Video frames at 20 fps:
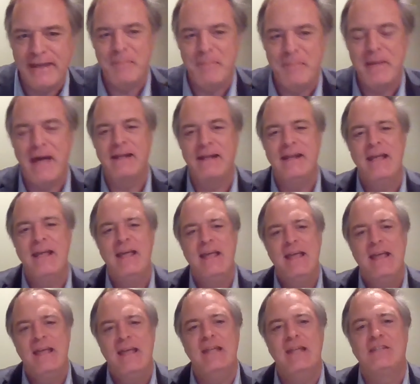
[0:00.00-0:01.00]
about it
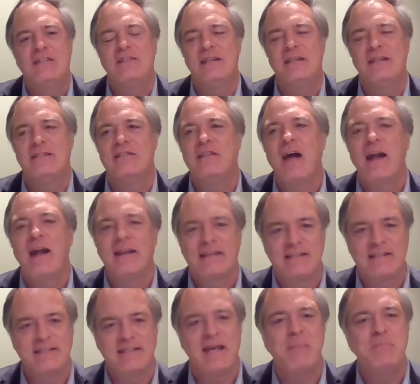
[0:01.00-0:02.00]
it's it's not
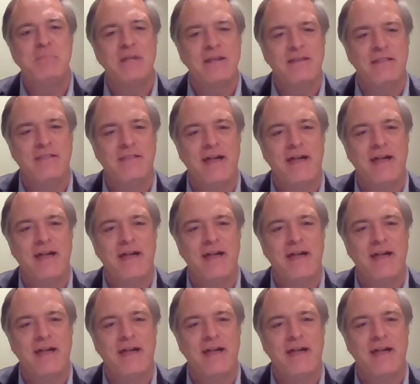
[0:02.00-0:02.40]
accepted